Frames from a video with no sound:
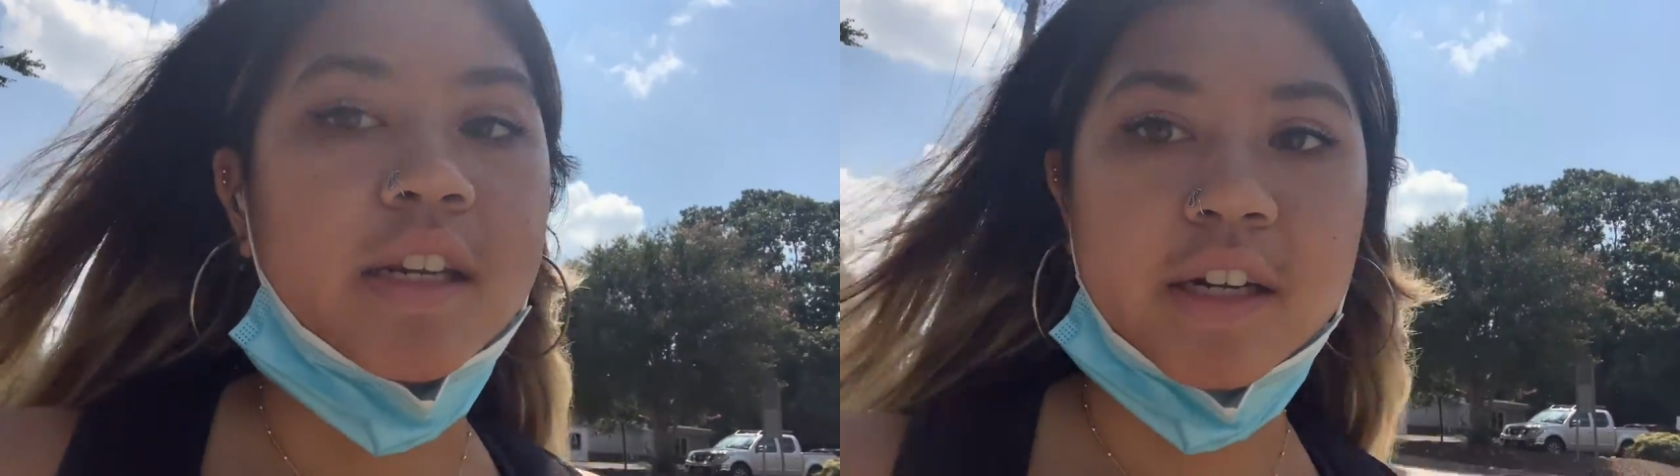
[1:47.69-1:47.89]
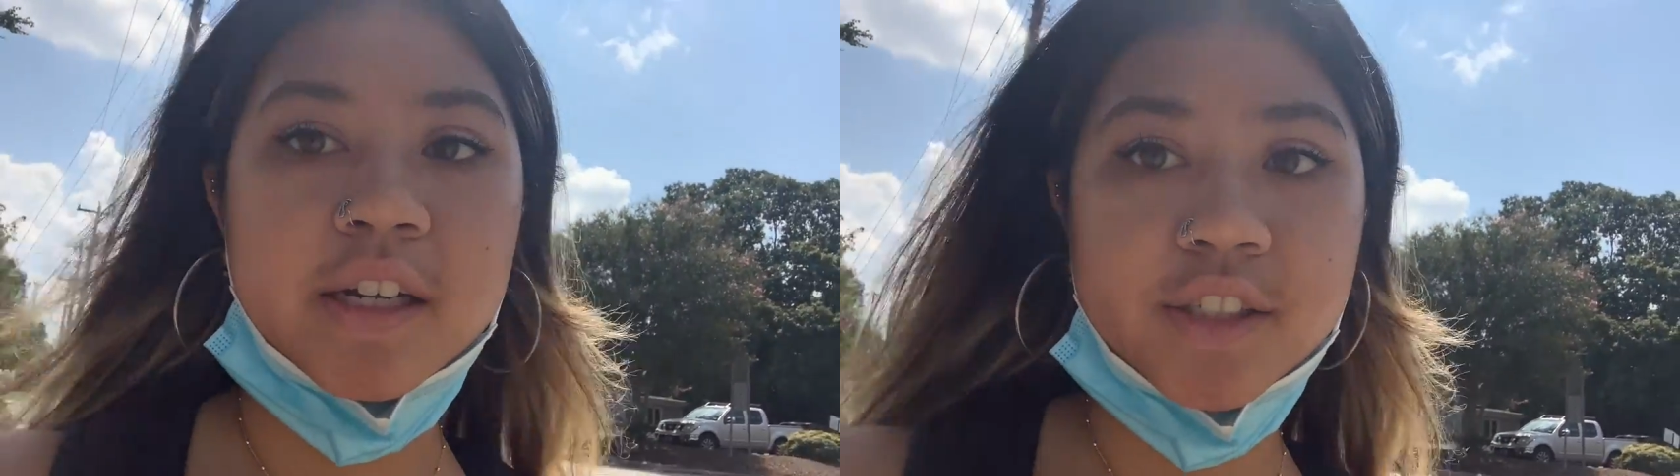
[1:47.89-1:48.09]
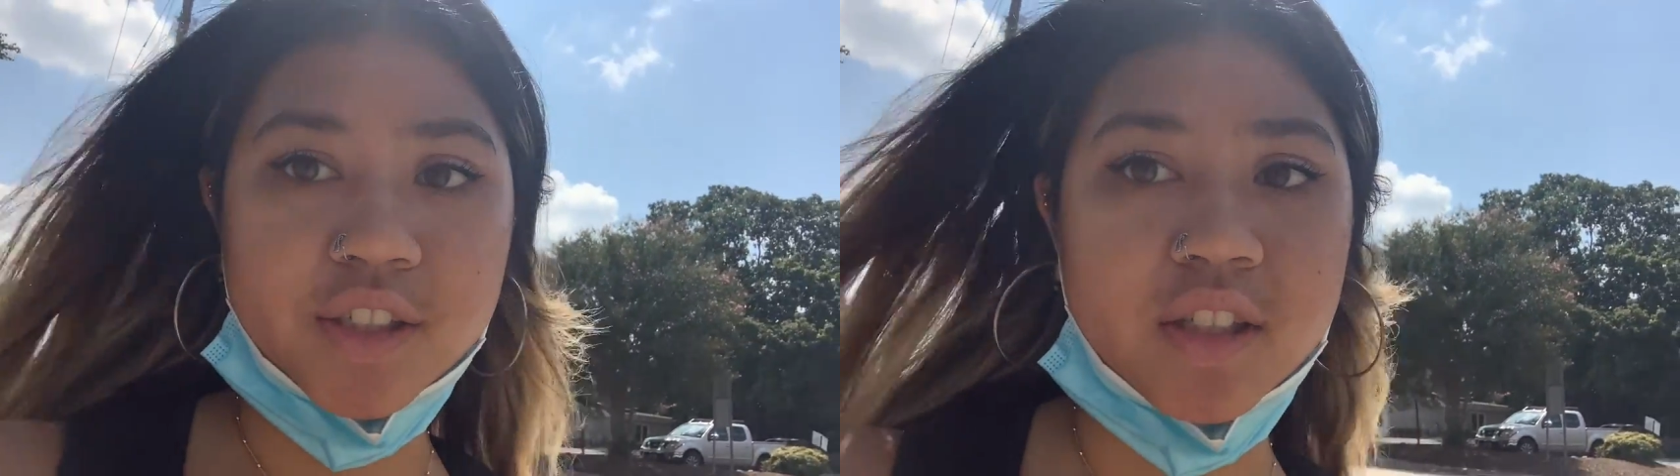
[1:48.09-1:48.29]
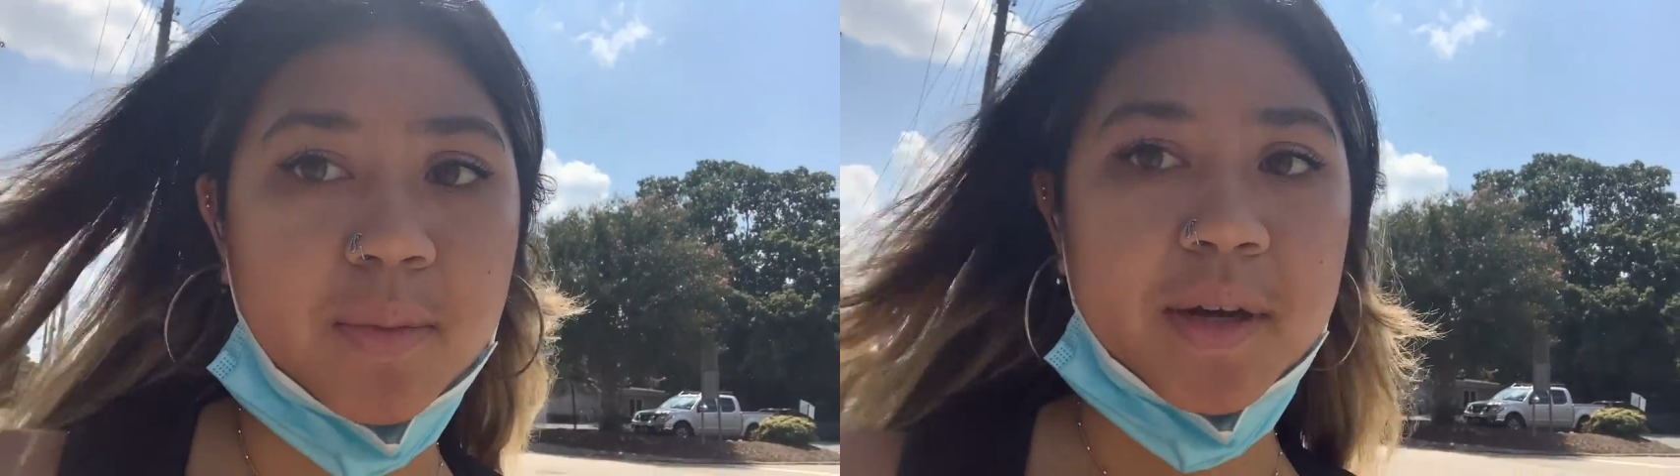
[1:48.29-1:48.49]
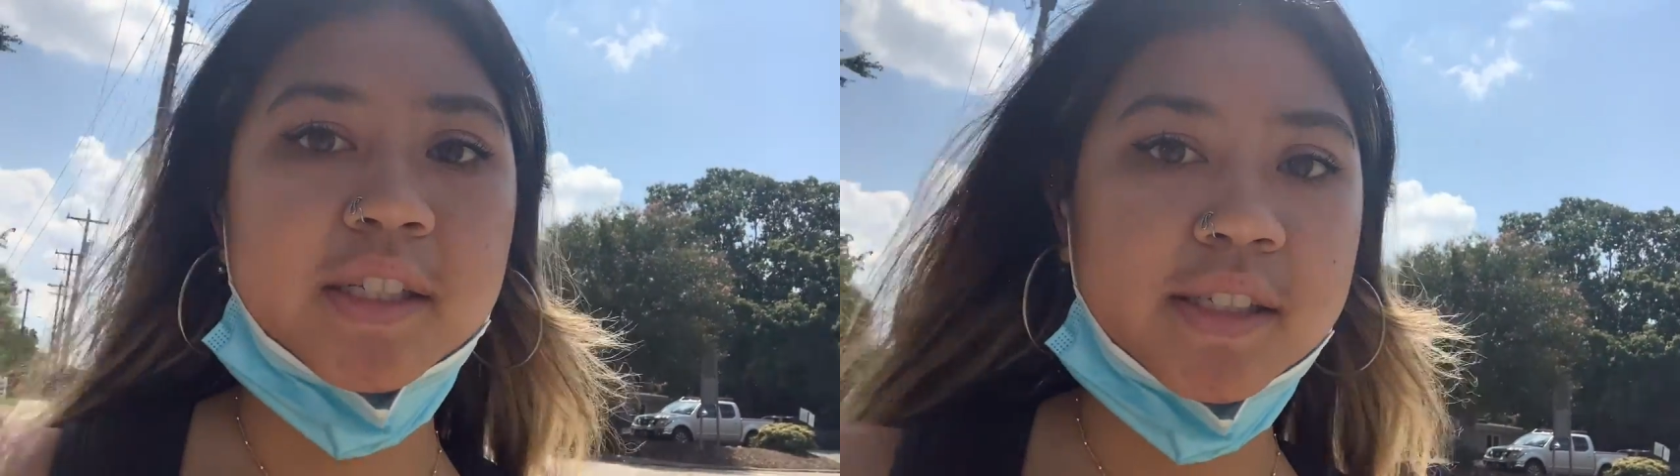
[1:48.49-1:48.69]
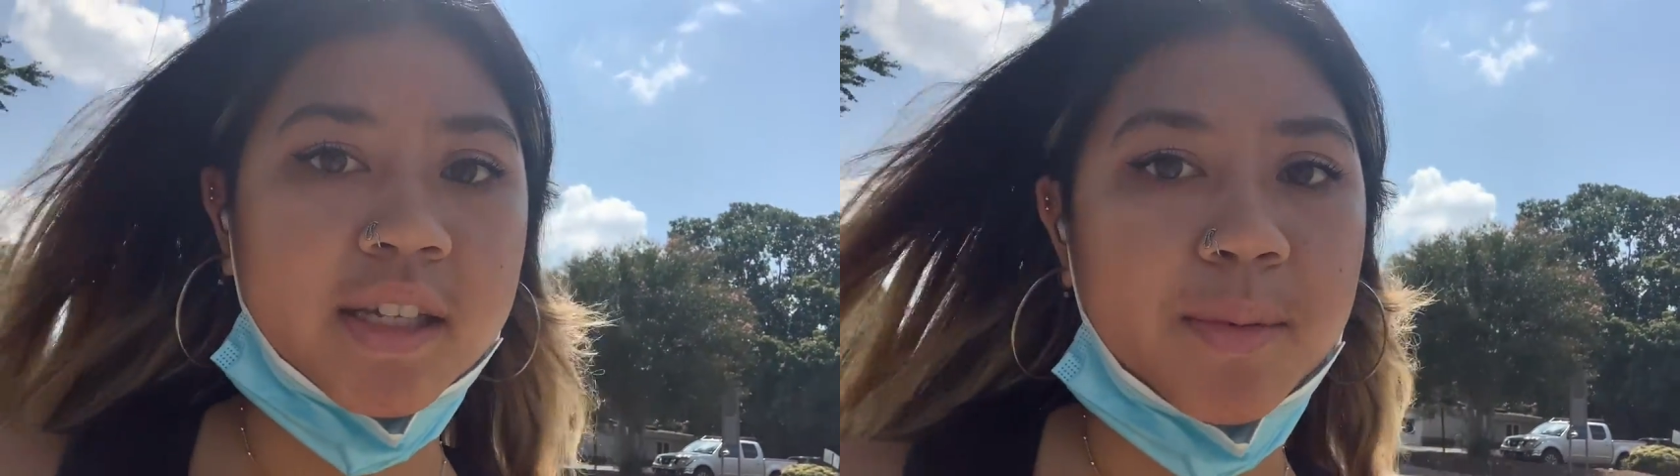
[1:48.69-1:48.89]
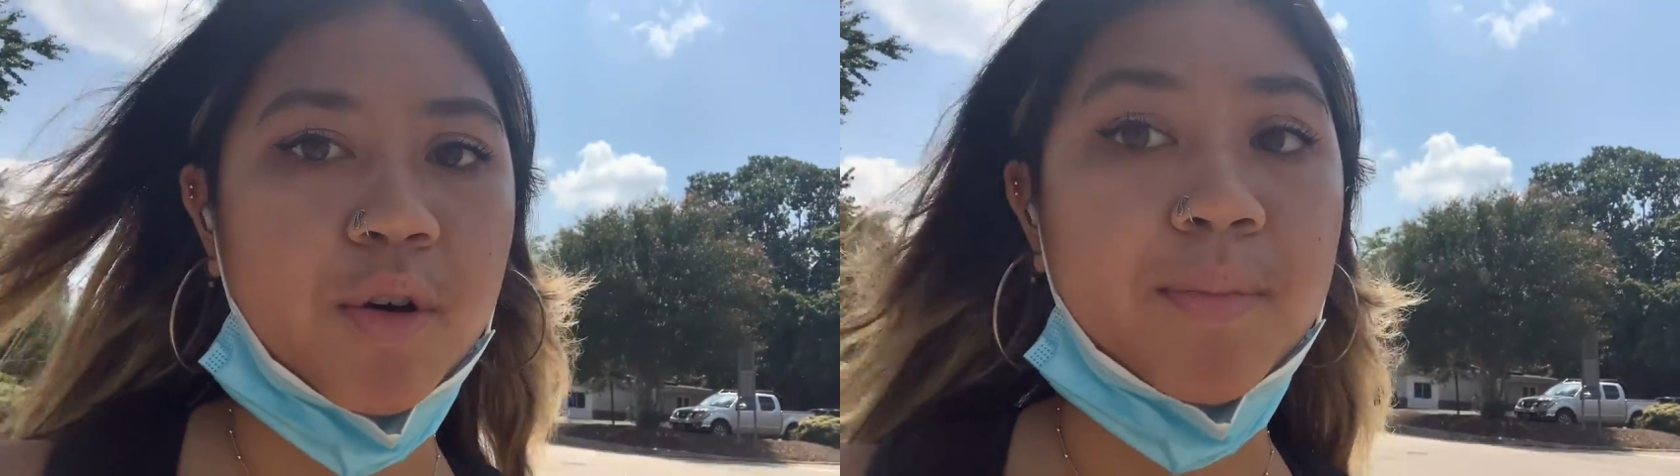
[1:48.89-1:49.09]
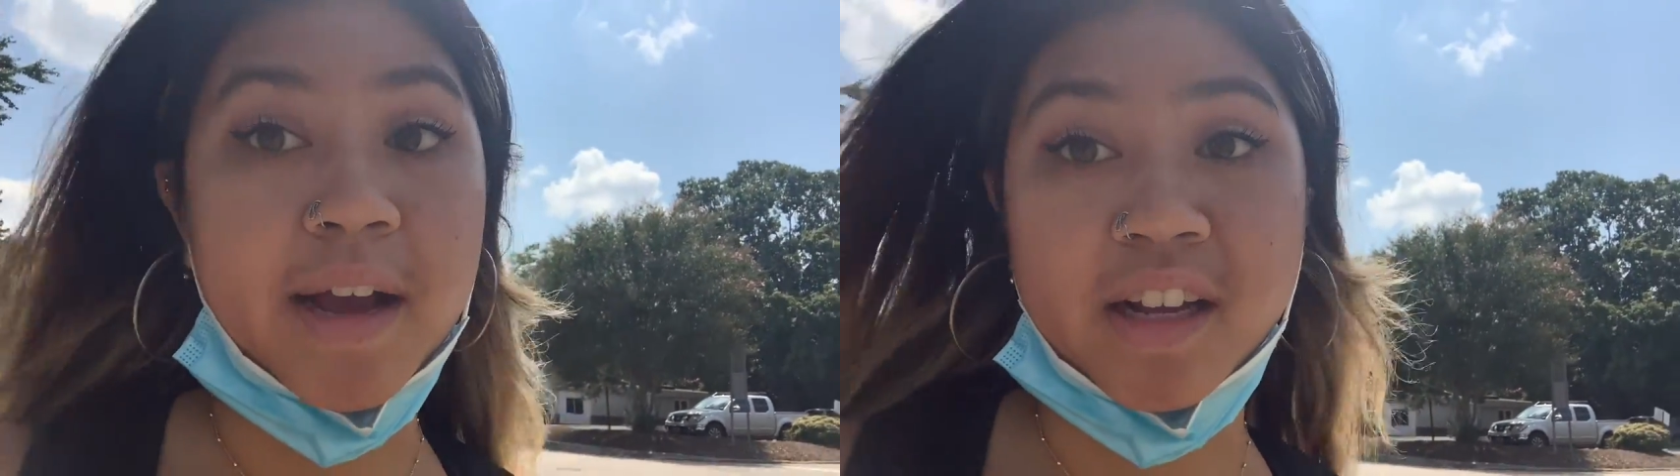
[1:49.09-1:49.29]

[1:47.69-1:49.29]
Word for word: I just took the bus and I'm going back.